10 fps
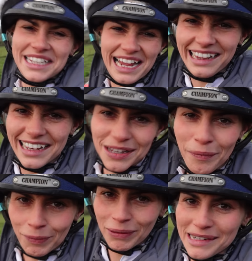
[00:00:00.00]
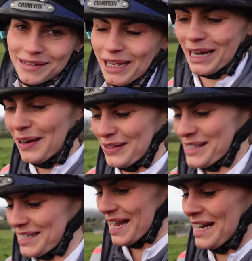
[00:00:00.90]
say this, I'll probably end up getting
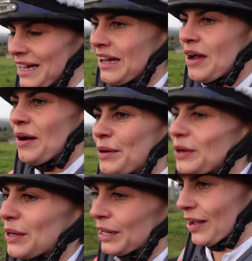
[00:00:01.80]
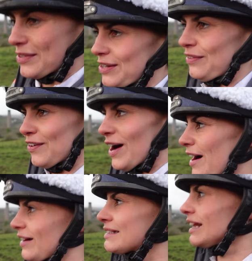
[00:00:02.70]
lost today. We're not going to go too
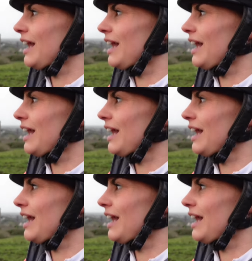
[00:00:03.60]
far because the